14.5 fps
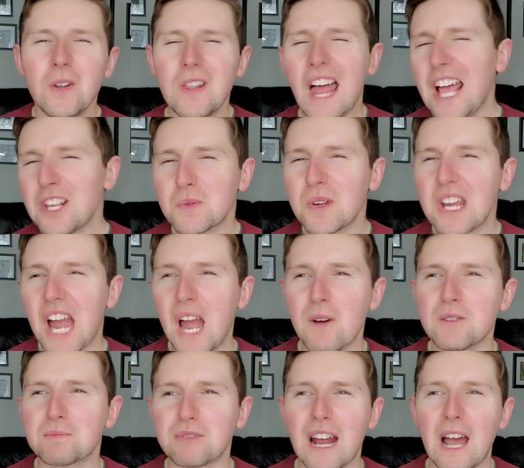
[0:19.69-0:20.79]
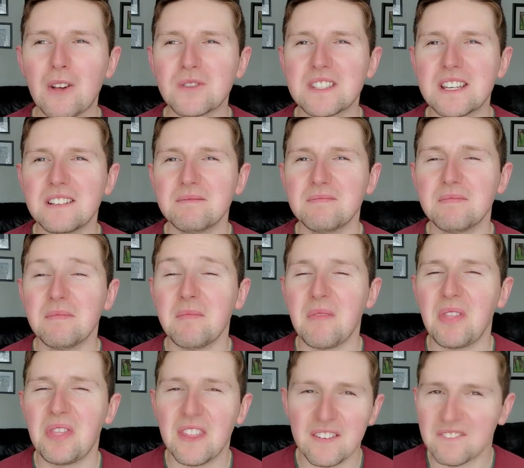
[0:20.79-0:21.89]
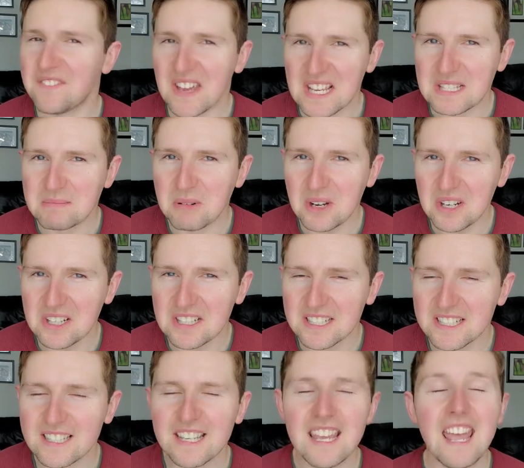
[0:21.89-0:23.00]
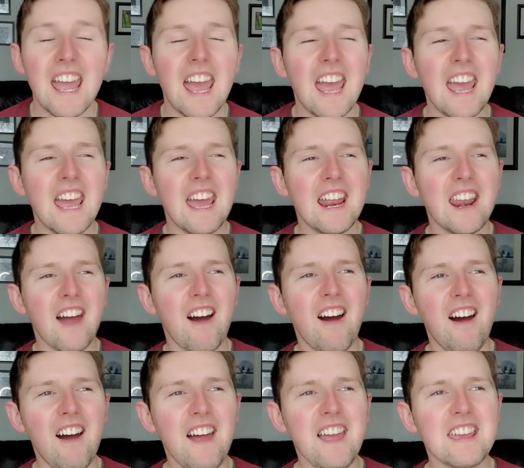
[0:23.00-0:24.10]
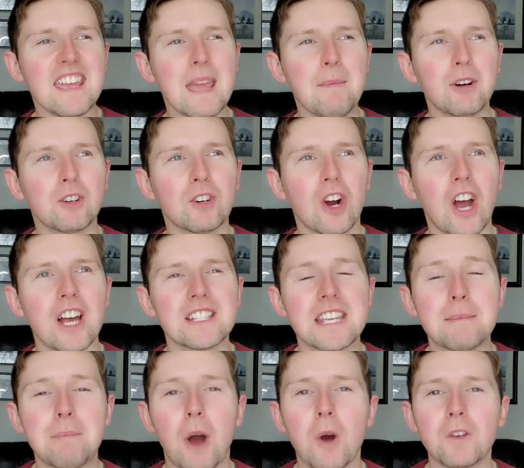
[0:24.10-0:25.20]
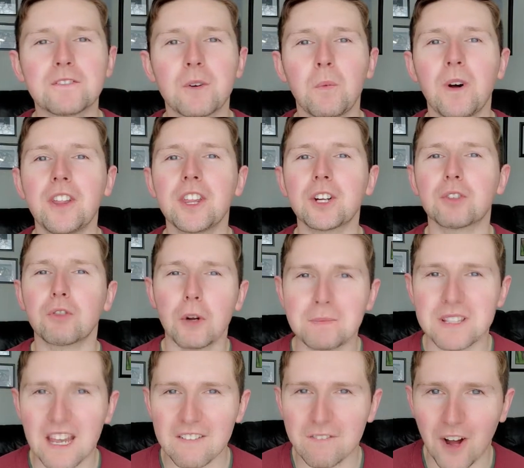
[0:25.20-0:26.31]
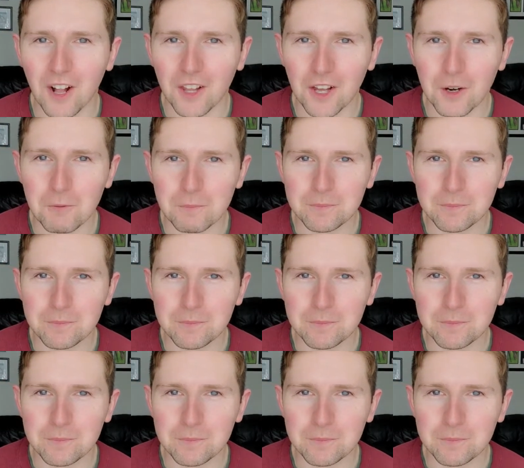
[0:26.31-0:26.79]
last week, I was browsing the Facebook and I came across a post from one of the groups I follow.